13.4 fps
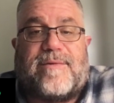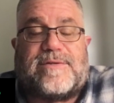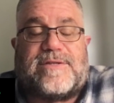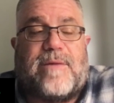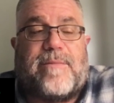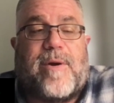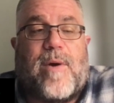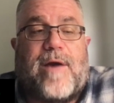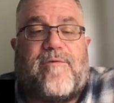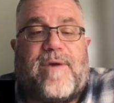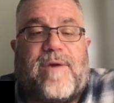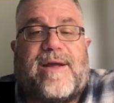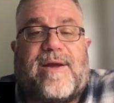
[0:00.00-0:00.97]
was my
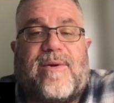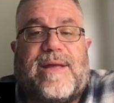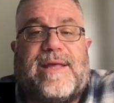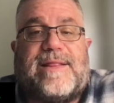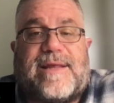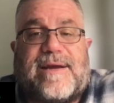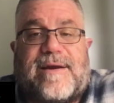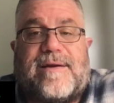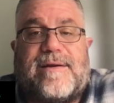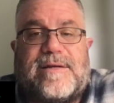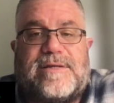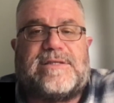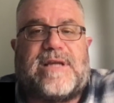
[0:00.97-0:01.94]
wife, we got to go eat there.
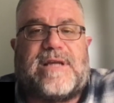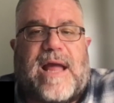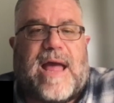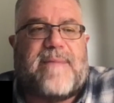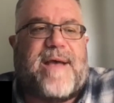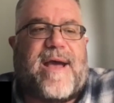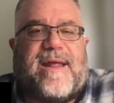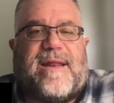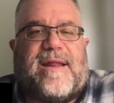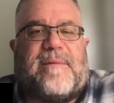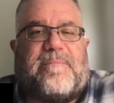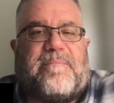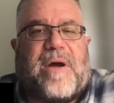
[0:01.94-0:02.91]
And she's like, I'm not
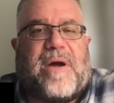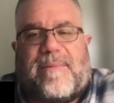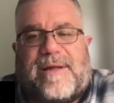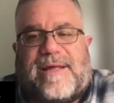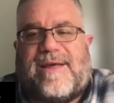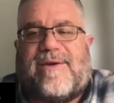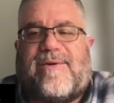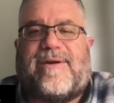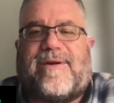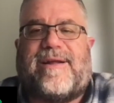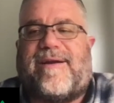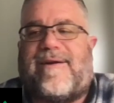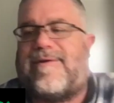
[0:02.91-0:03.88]
eating barbecue
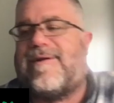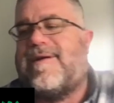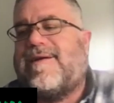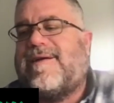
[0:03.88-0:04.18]
on here.